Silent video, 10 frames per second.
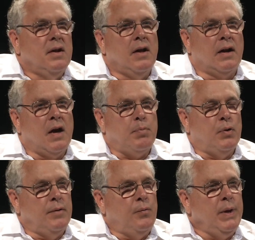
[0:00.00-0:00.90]

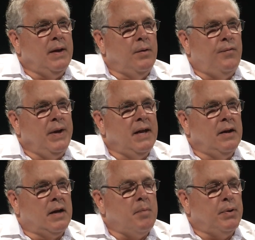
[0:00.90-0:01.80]
if we get
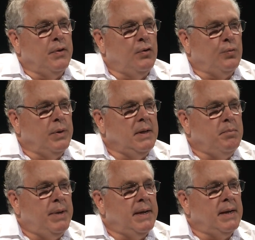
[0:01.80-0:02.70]
a couple of those really
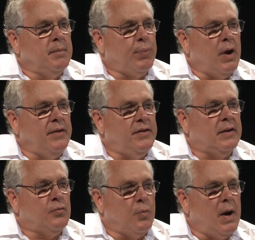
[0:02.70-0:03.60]
big
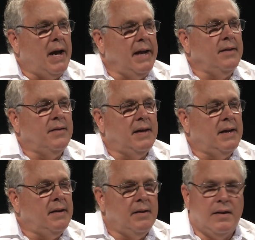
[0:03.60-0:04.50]
projects right,
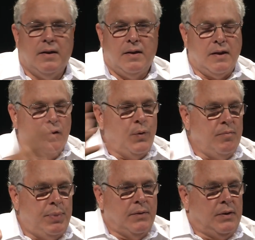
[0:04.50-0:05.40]
then, you know, we
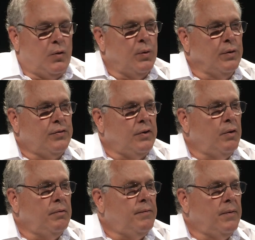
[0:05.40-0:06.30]
built the
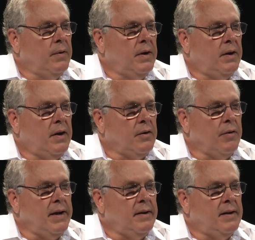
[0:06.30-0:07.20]
cornerstone for a
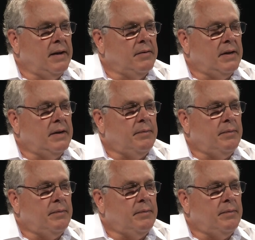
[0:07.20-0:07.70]
great downtown.